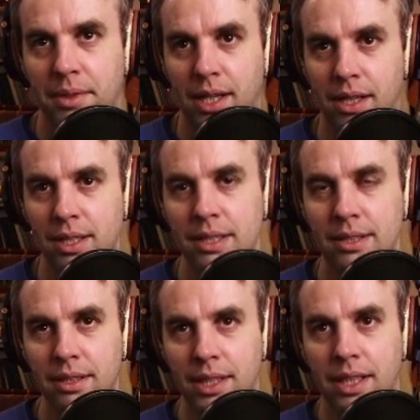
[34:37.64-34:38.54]

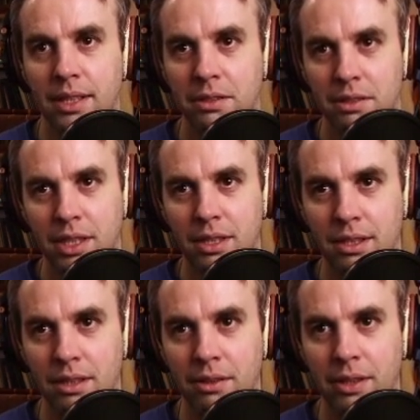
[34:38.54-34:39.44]
Honestly, I usually
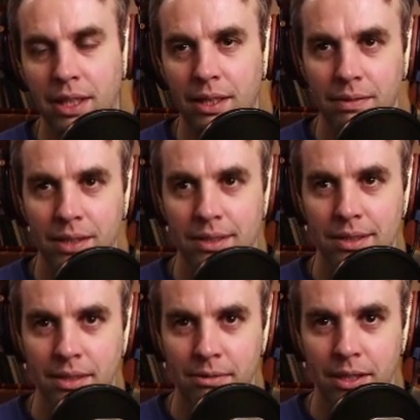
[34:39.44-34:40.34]
Tanuki if this is
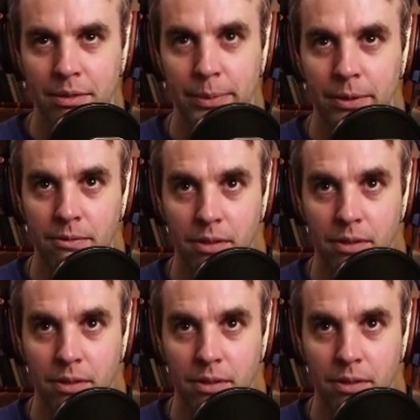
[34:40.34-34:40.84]
their first move.